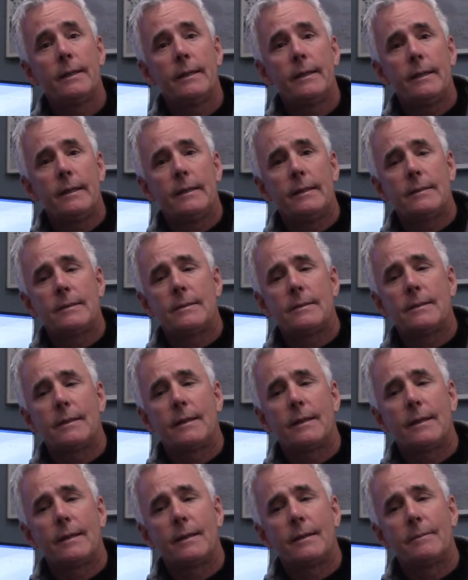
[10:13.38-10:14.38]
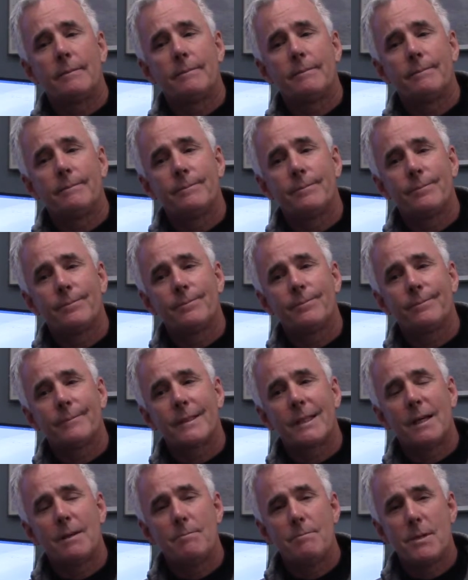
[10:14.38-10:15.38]
It's a
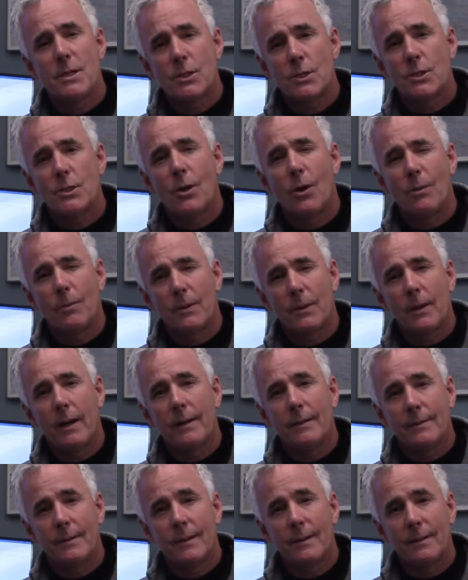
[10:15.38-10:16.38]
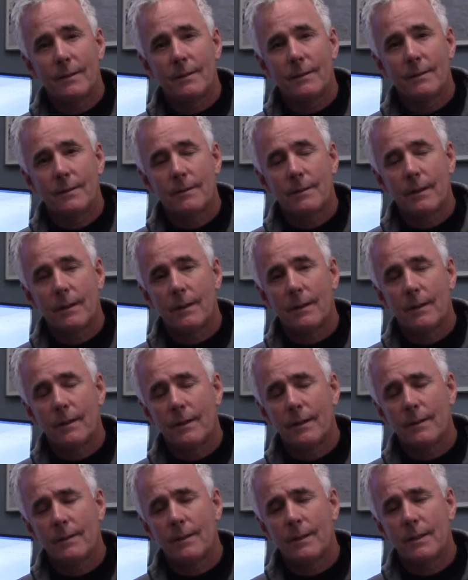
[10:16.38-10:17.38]
misnomer, I think.
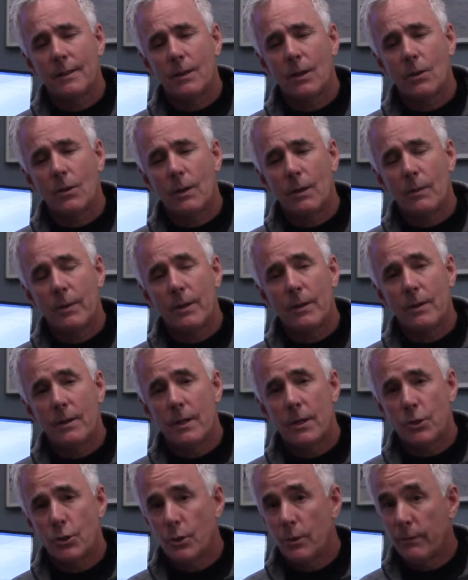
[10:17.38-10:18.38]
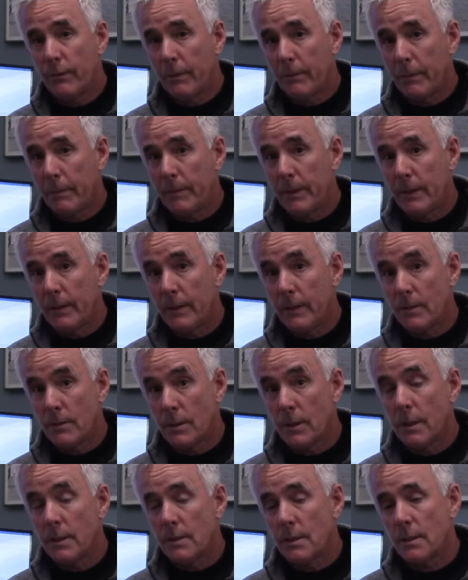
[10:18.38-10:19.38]
I think the only way you can get a true vapor barrier
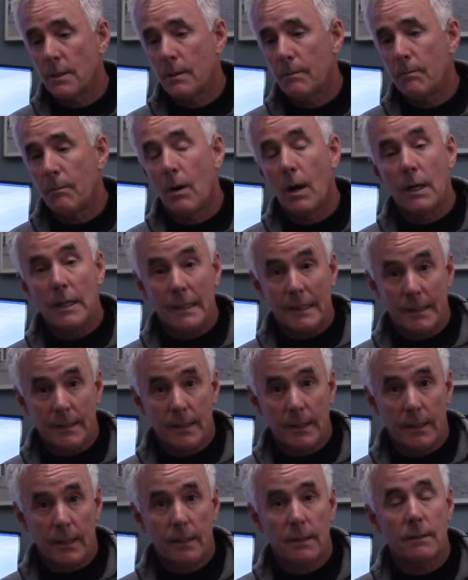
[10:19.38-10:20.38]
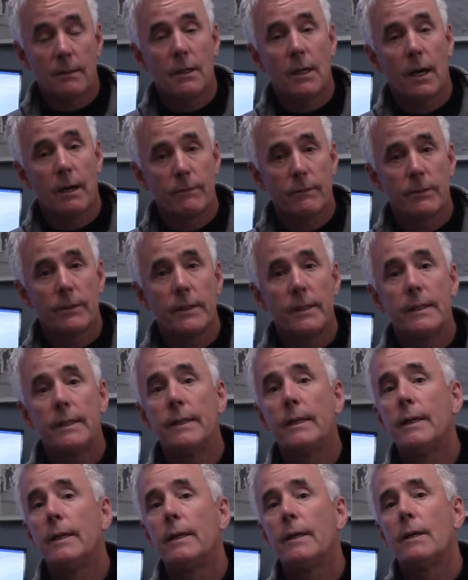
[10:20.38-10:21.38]
is a monolithic covering
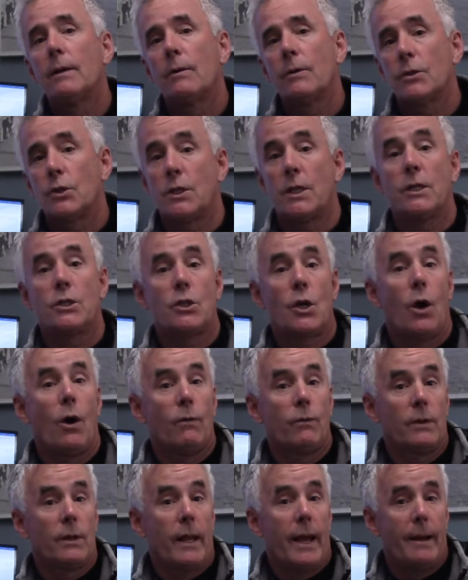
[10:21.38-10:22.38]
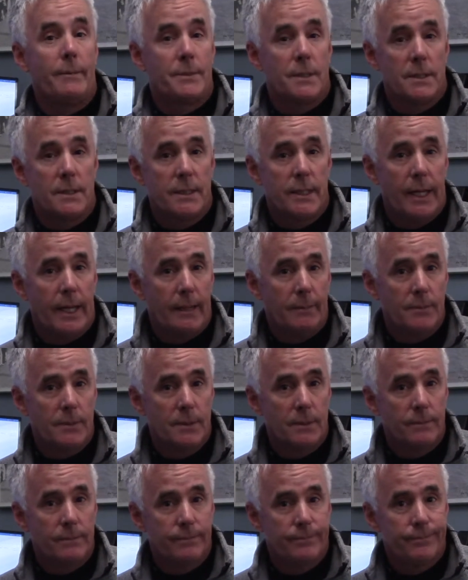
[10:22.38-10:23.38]
that's overlapped and
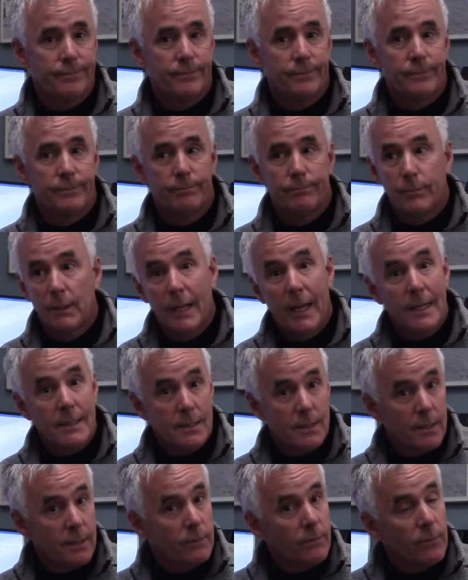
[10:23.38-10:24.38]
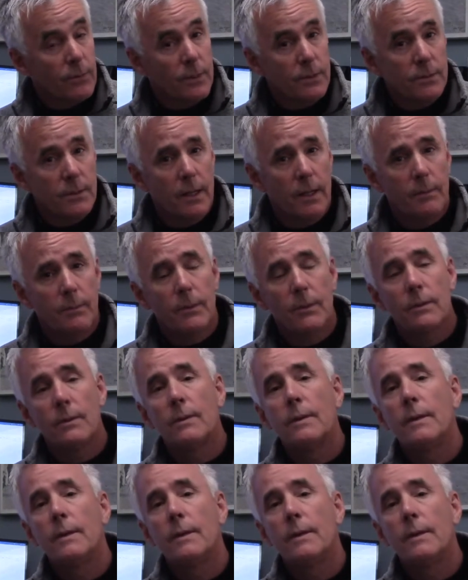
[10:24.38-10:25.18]
taped. Plastic, for example.